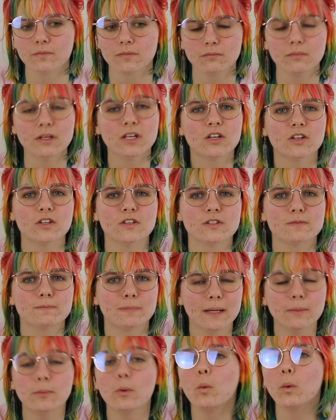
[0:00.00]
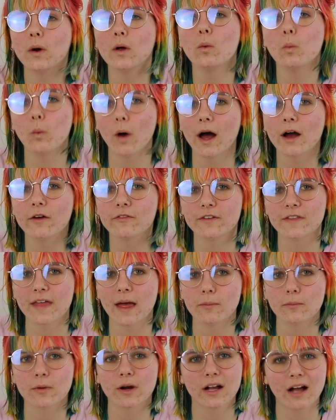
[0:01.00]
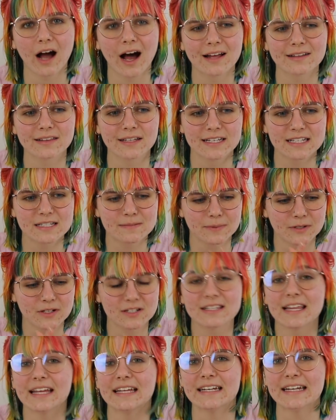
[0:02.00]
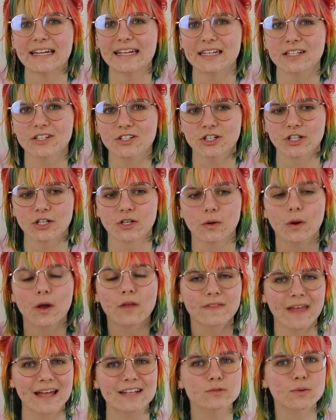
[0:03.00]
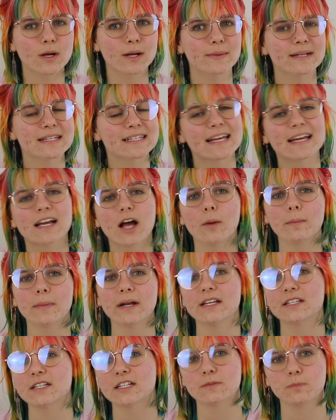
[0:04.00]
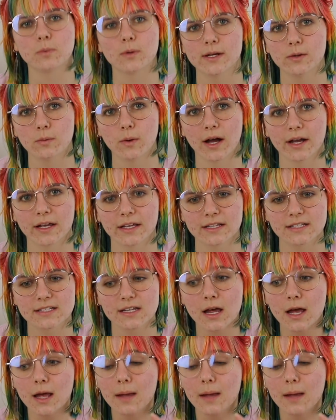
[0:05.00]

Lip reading: Because people will work for them regardless because they need to. That's why we say companies exploit workers.